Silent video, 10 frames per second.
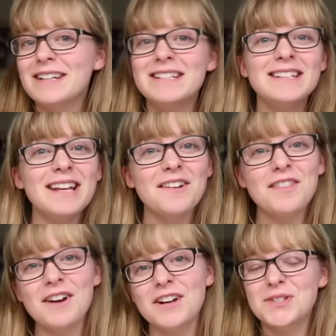and I didn't get
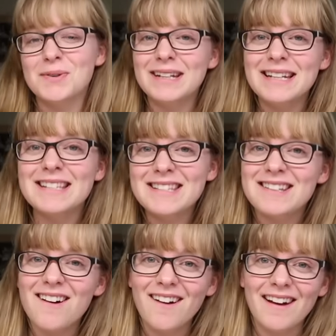a third, so at
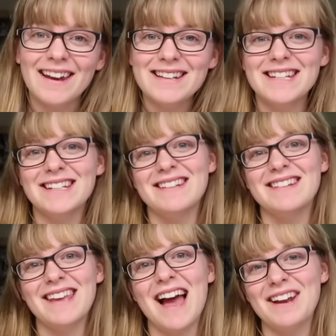least I
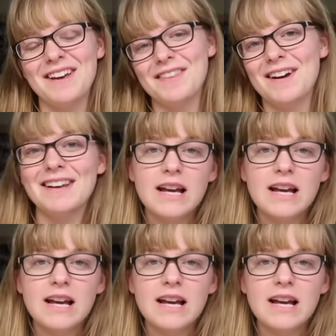didn't get a third.